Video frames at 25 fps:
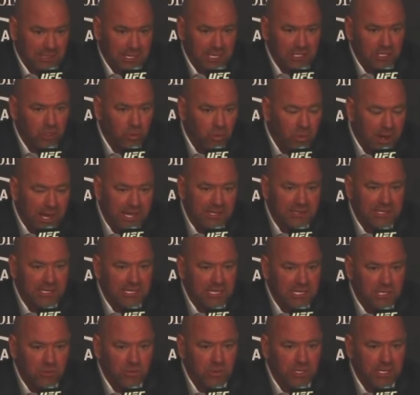And the way
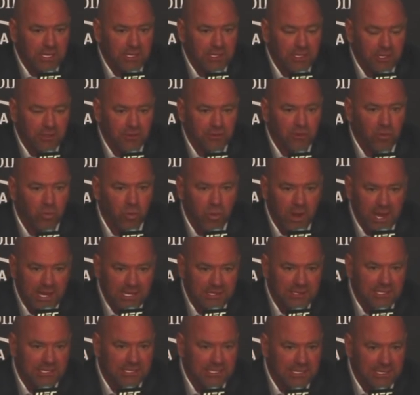that he went in there, the
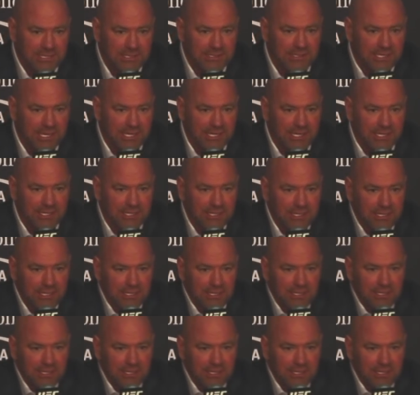way that he did it,